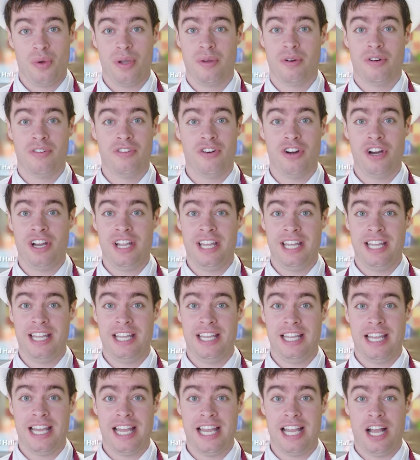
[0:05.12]
We were
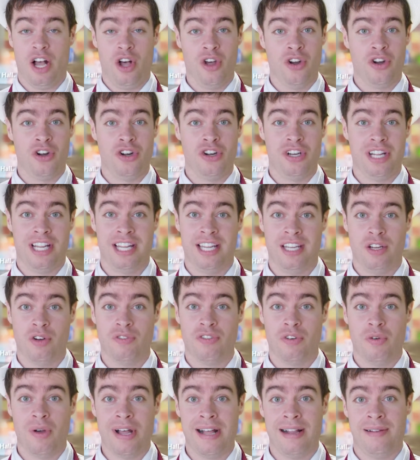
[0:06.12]
very honoured and
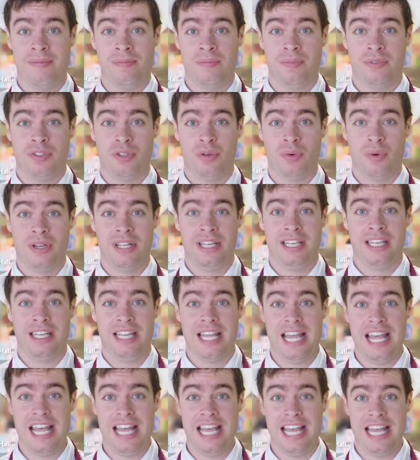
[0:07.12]
overwhelmed to win
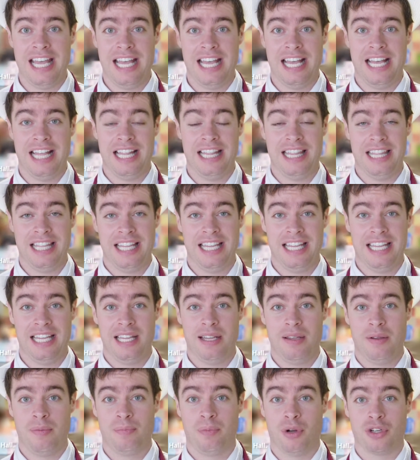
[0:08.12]

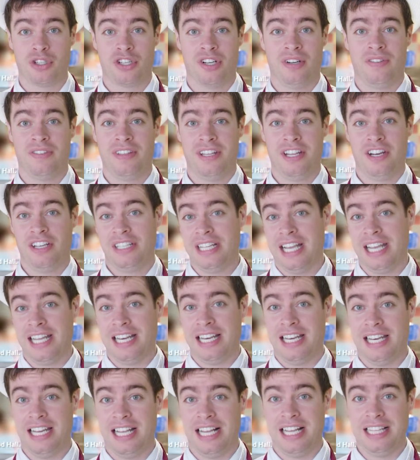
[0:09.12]
the Butcher of the Year
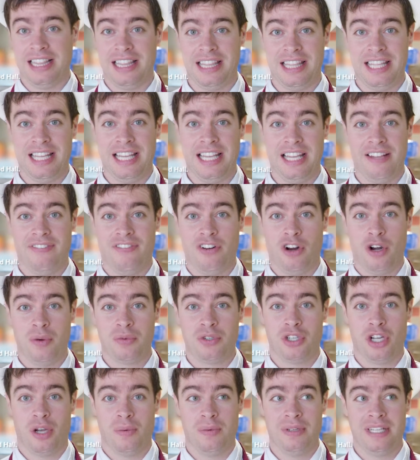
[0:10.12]
title at the Farm
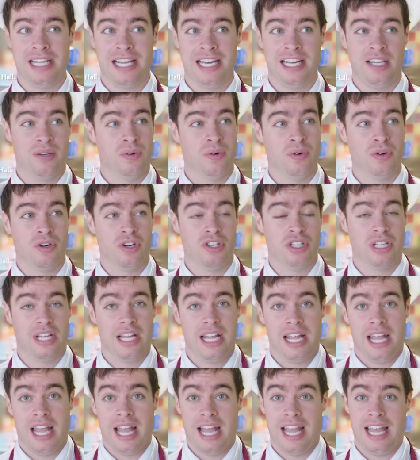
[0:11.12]
Shop and Deli Award.
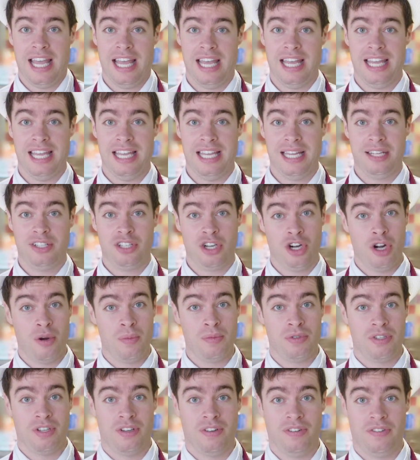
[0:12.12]
In
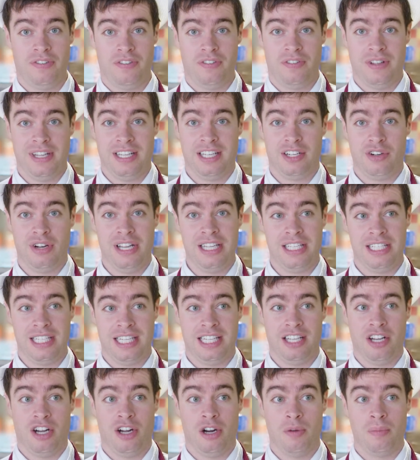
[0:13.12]
terms of
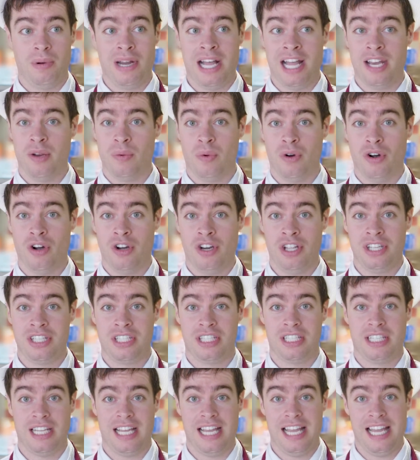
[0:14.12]
increasing our brand
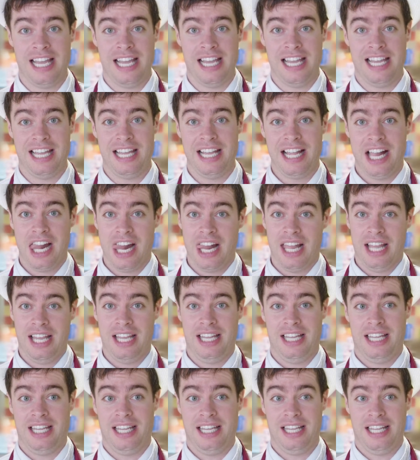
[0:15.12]
awareness,
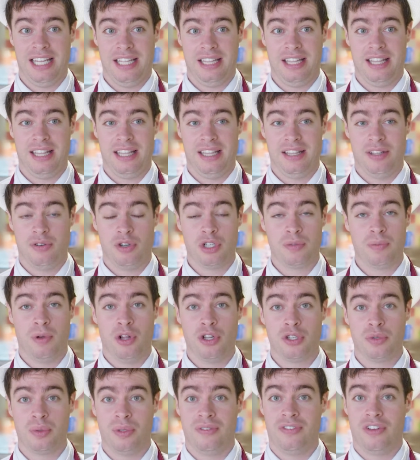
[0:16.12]
the
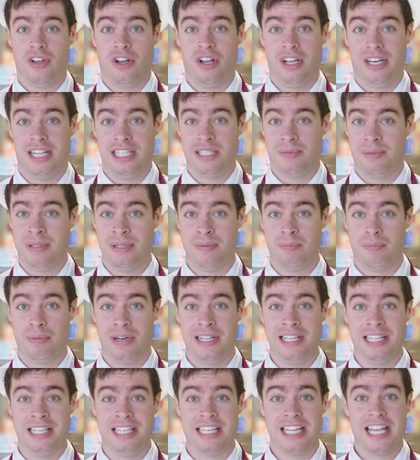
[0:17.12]
response we've got has been
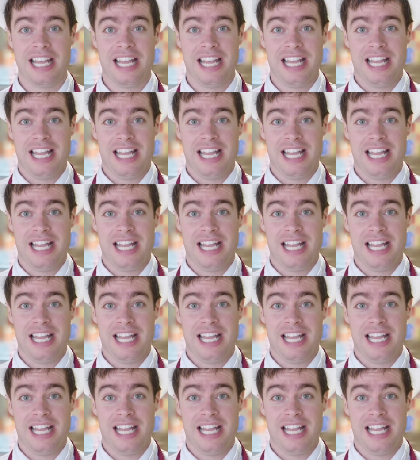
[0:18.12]
brilliant.